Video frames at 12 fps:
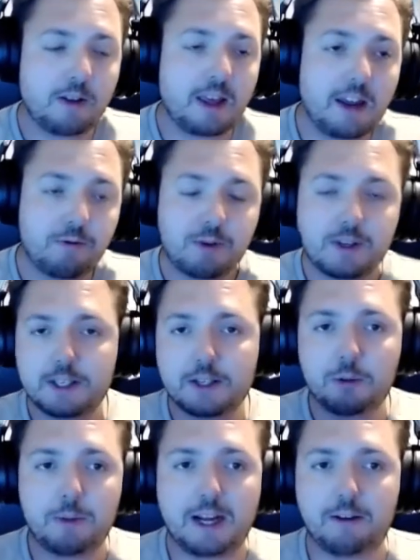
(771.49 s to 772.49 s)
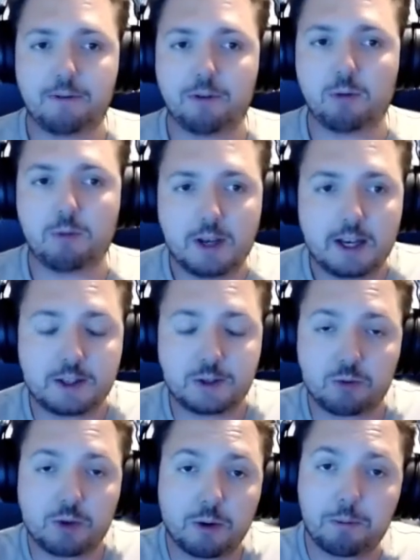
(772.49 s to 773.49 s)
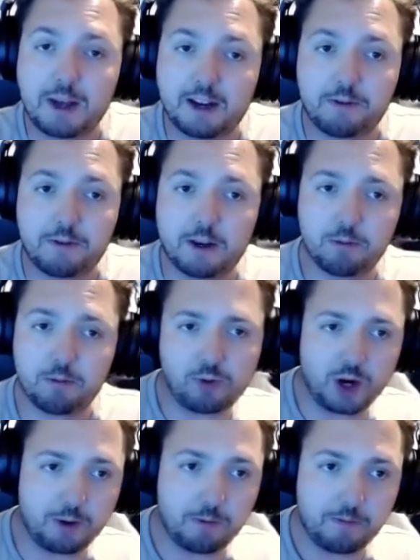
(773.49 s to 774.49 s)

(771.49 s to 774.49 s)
Every single platform has a real benefit and pro.